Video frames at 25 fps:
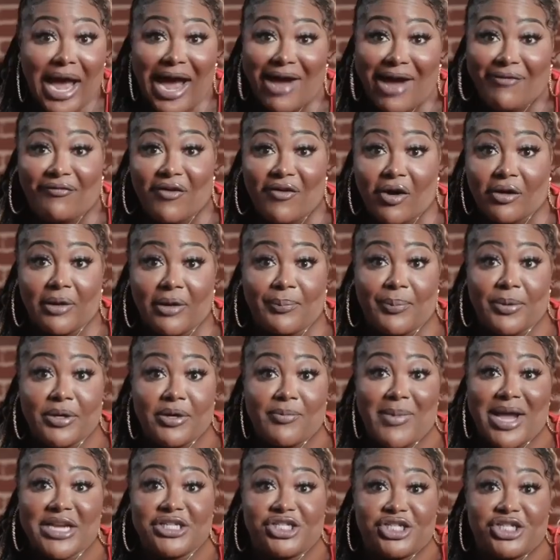I fall up under
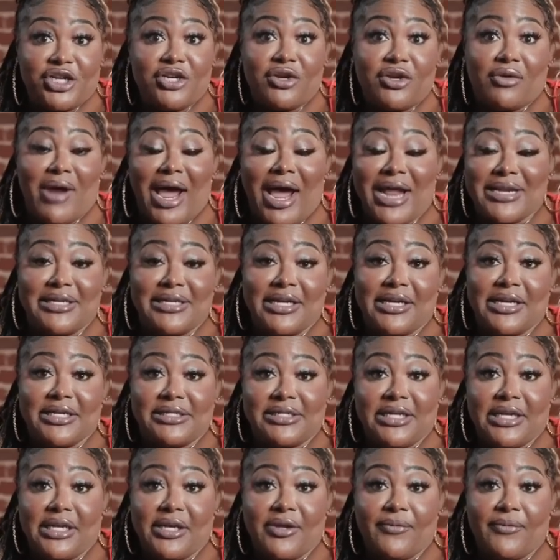my gender
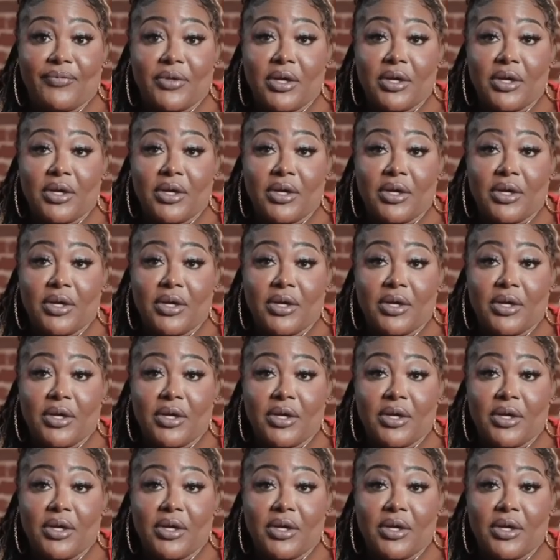identity.